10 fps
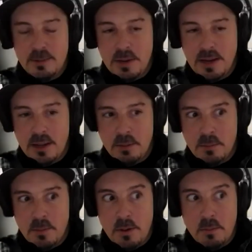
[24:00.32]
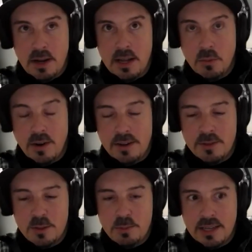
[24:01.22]
My my wife
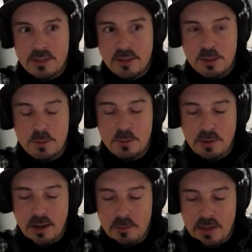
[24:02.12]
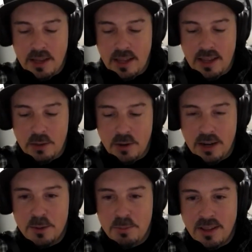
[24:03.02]
this past Christmas bought me a
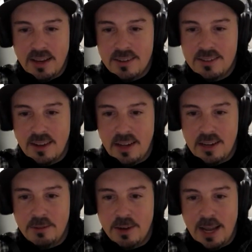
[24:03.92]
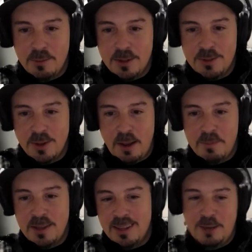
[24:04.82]
record player, so I never had one. So I've
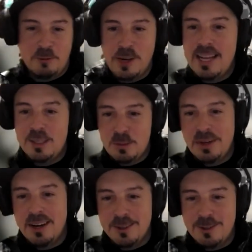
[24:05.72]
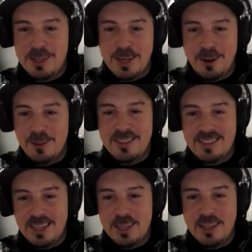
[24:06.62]
been like re-experiencing all this
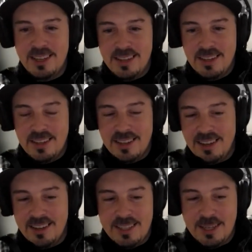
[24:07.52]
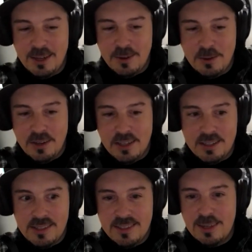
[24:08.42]
like. Uh, you know, uh,
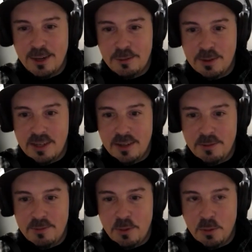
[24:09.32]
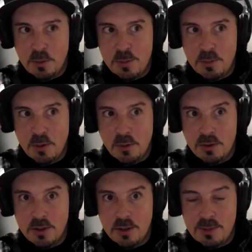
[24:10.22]
discovery of old,
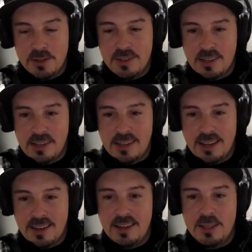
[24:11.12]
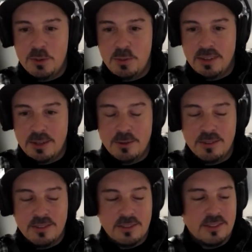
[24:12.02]
older music again, and it's really
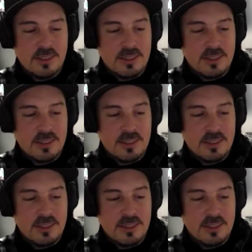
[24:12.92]
cool. So.